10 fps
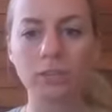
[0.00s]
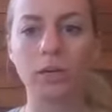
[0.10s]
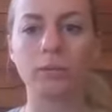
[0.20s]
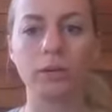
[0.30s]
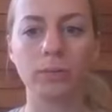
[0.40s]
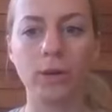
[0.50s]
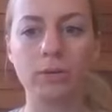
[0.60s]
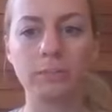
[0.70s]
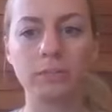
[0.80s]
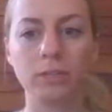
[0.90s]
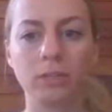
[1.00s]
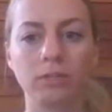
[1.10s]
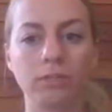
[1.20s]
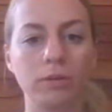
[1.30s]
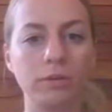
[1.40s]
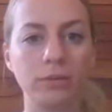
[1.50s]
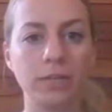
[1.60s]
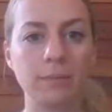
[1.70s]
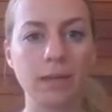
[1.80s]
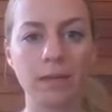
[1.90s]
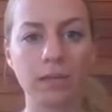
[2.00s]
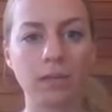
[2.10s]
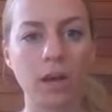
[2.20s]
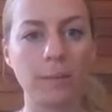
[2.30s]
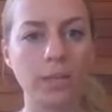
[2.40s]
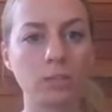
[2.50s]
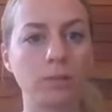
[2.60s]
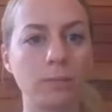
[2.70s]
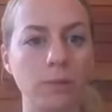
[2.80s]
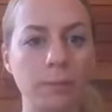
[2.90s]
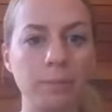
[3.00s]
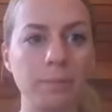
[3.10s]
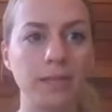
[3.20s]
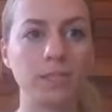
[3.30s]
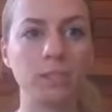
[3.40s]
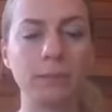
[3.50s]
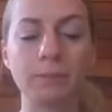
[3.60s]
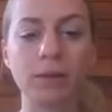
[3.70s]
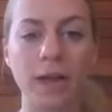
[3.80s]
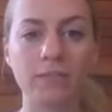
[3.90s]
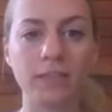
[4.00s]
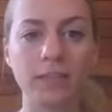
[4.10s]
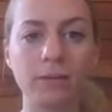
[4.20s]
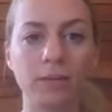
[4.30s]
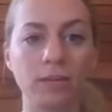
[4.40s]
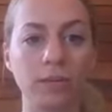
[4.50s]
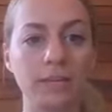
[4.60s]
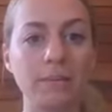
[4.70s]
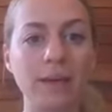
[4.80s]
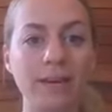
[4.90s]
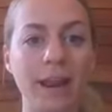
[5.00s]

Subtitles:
so you're welcome to throw your email in the comments or message me privately with your email,